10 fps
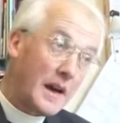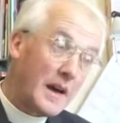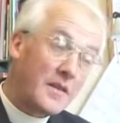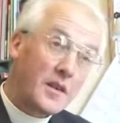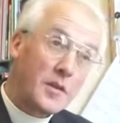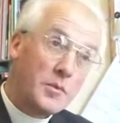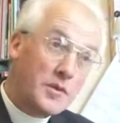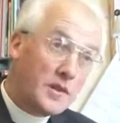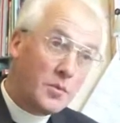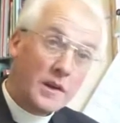and the
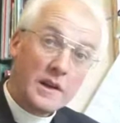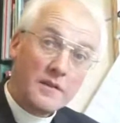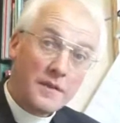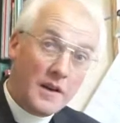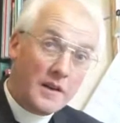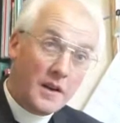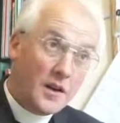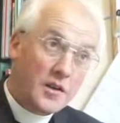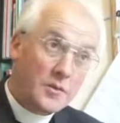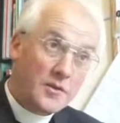community is working very
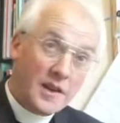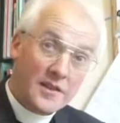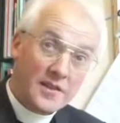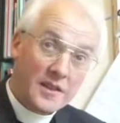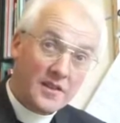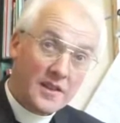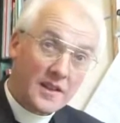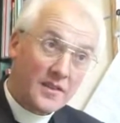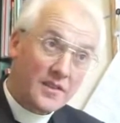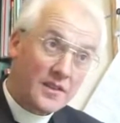hard to address these
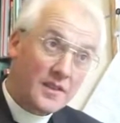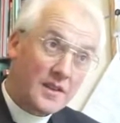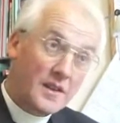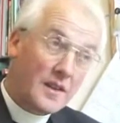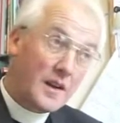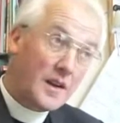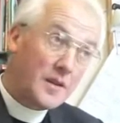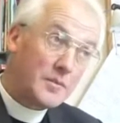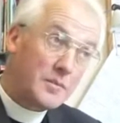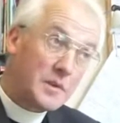things,
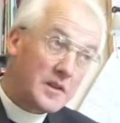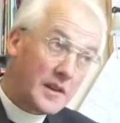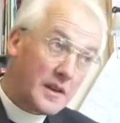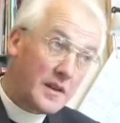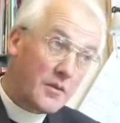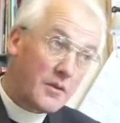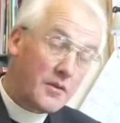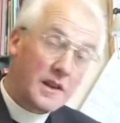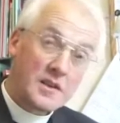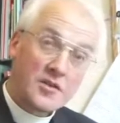particularly through the
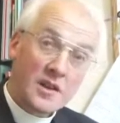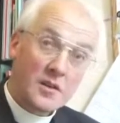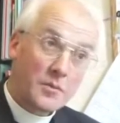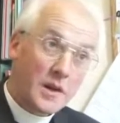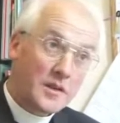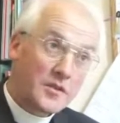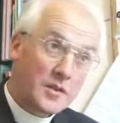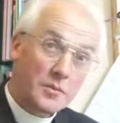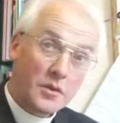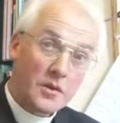Greater Shankill
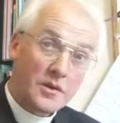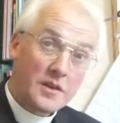Partnership Board.